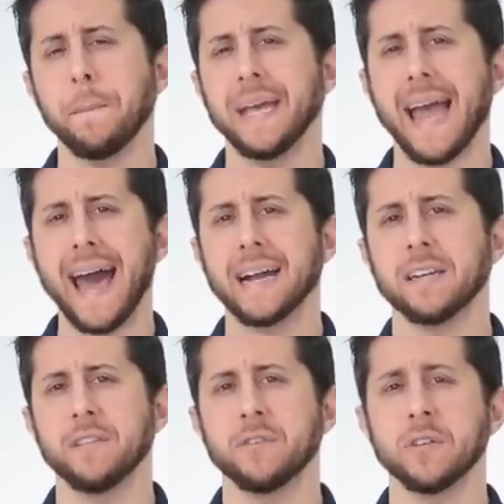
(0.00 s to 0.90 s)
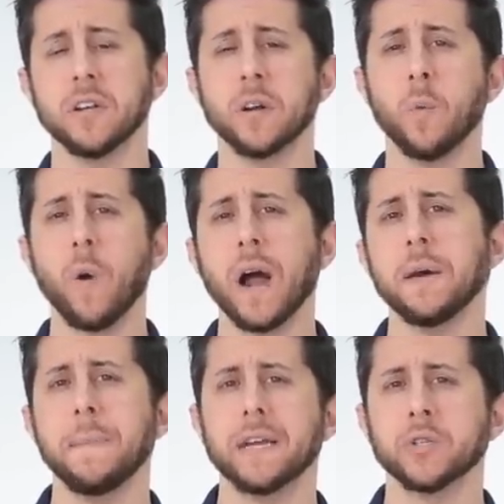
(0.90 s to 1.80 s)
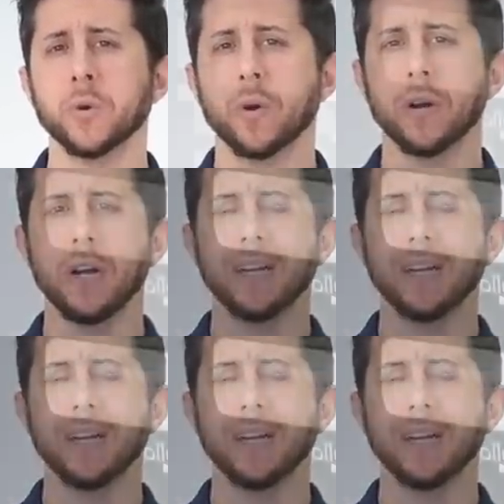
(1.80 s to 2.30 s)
be active. So you're gonna wanna make sure